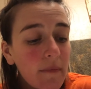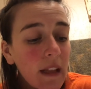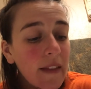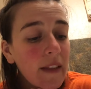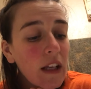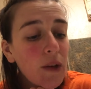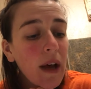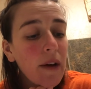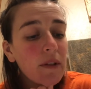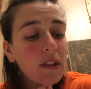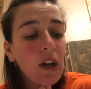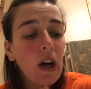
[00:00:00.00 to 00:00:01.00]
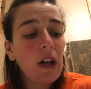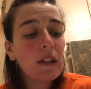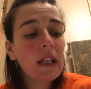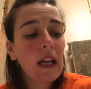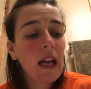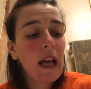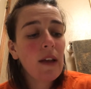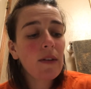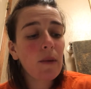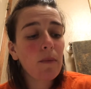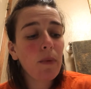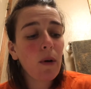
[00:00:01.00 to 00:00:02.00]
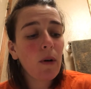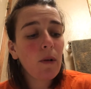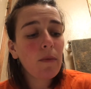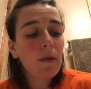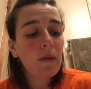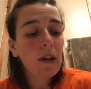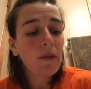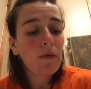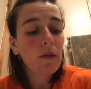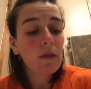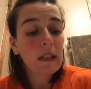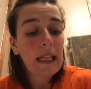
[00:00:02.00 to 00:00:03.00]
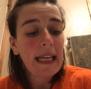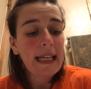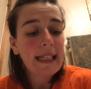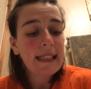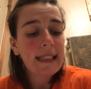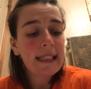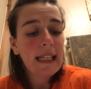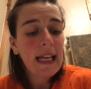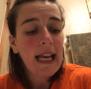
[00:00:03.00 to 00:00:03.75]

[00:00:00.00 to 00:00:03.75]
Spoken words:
Then you have what's called the bulbourethral glands.